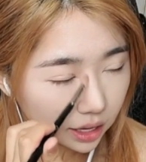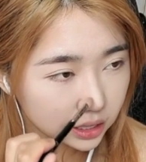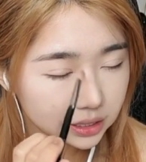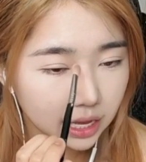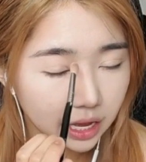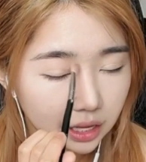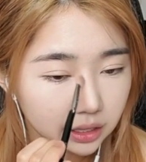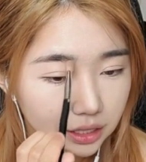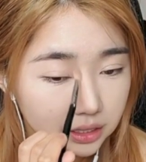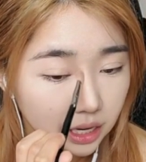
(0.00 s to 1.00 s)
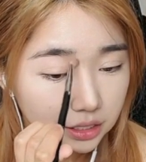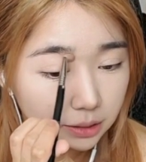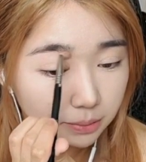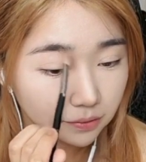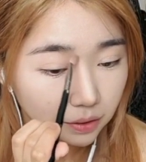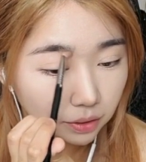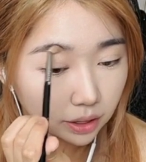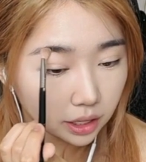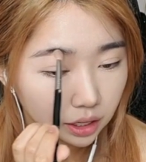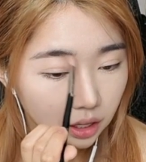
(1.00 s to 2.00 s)
is that they tend to be
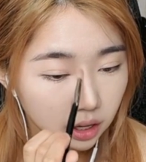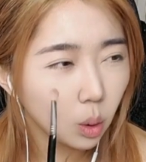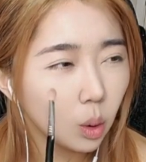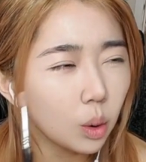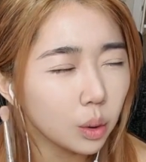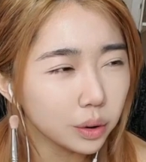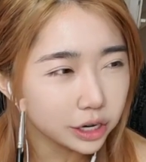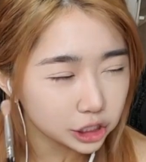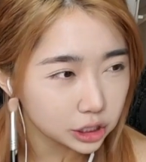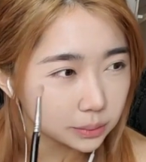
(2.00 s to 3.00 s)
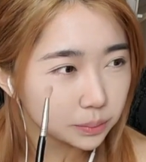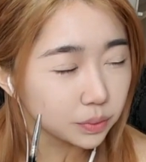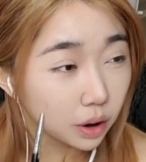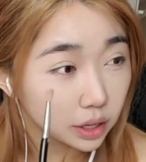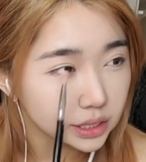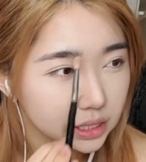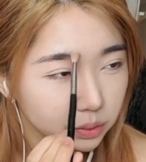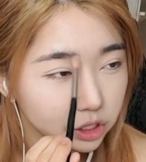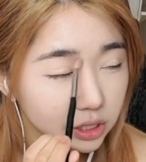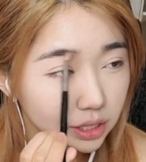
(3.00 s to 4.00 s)
very orange and bronzy,
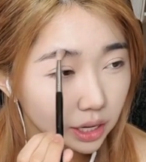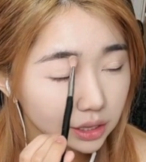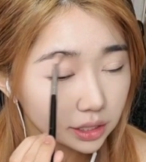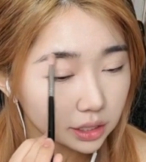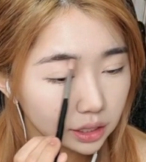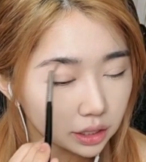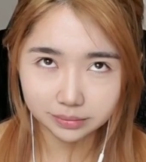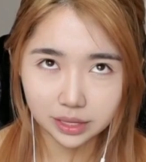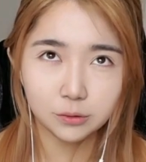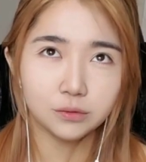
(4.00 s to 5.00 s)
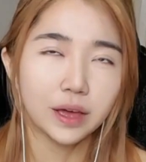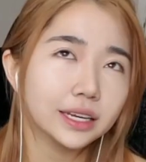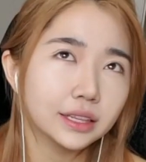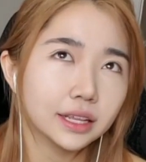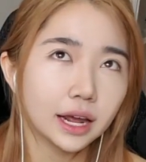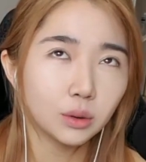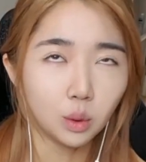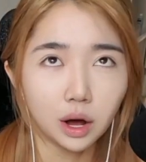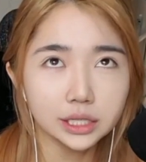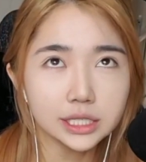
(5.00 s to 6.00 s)
which is not the effect that I
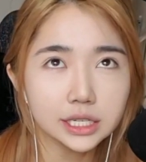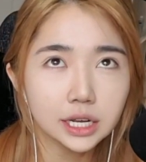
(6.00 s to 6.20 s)
want.